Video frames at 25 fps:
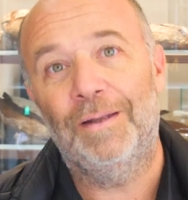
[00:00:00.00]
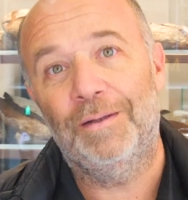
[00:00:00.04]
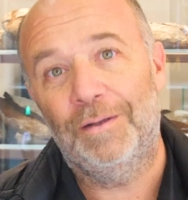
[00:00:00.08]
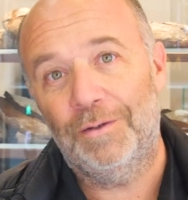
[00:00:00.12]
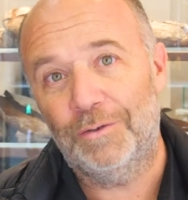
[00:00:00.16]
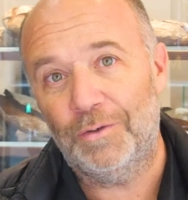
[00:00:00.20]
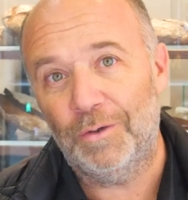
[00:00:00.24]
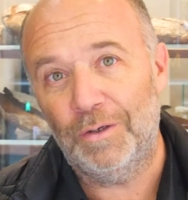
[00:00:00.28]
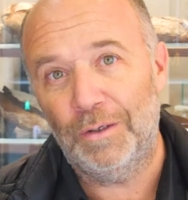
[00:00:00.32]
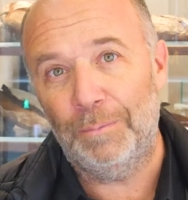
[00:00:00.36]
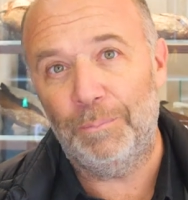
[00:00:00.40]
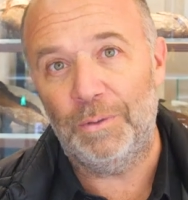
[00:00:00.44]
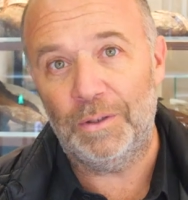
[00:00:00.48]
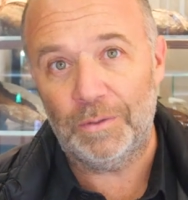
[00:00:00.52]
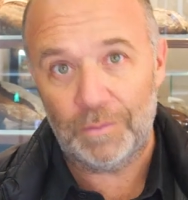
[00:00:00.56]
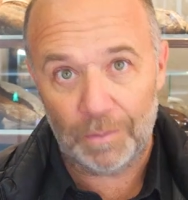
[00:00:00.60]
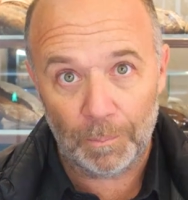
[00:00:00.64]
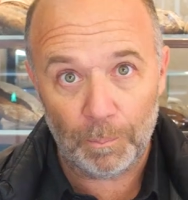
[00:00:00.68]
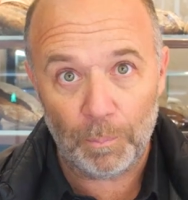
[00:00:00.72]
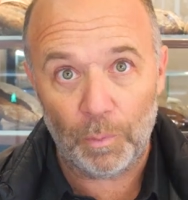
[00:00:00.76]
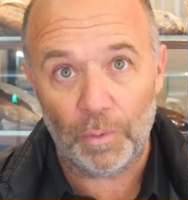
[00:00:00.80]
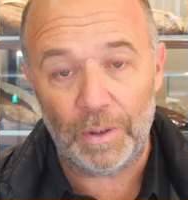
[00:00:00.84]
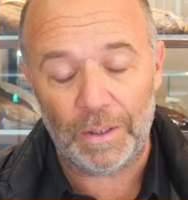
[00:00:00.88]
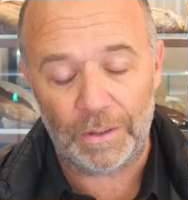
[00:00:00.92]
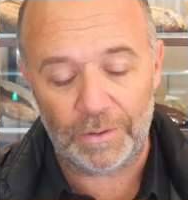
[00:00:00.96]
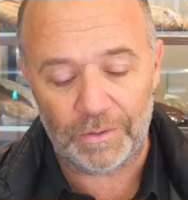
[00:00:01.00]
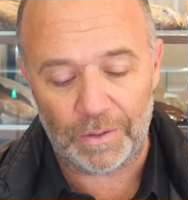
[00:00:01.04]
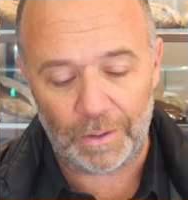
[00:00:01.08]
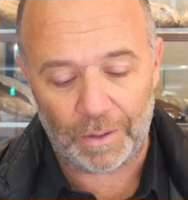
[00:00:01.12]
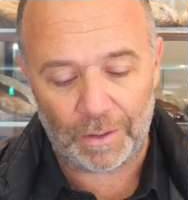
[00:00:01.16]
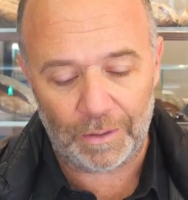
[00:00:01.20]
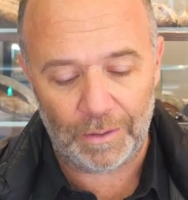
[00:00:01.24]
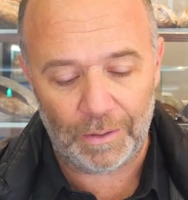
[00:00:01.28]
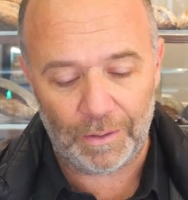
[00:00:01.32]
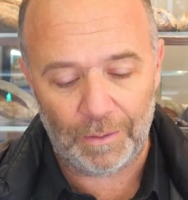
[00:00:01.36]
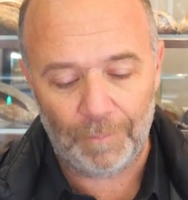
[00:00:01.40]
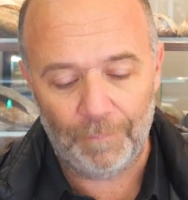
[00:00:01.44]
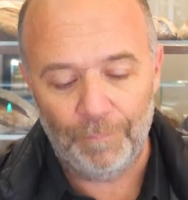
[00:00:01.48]
at the Jolie Miche
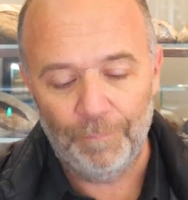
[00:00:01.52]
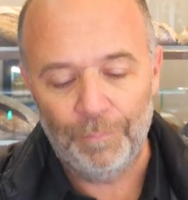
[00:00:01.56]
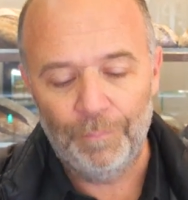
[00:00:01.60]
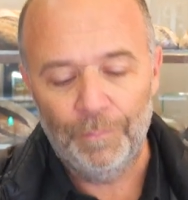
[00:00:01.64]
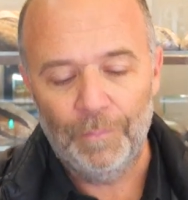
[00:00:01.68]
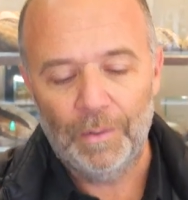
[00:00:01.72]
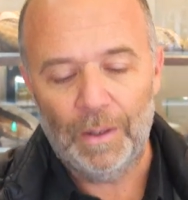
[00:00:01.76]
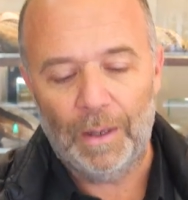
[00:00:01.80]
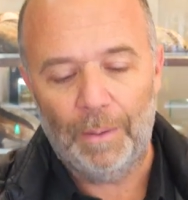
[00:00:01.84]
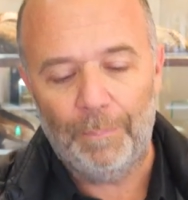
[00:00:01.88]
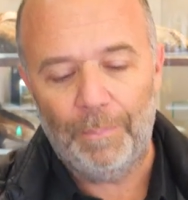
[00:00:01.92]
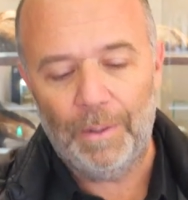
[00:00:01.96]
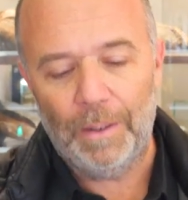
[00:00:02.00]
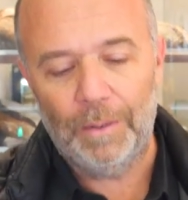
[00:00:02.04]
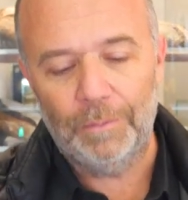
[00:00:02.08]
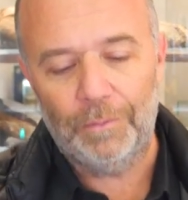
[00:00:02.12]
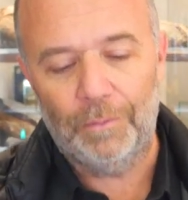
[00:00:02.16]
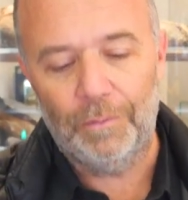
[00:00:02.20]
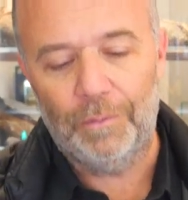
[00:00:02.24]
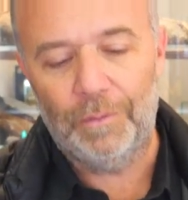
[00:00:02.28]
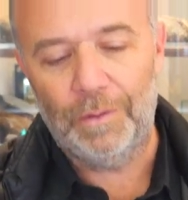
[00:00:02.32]
Boulangerie, about to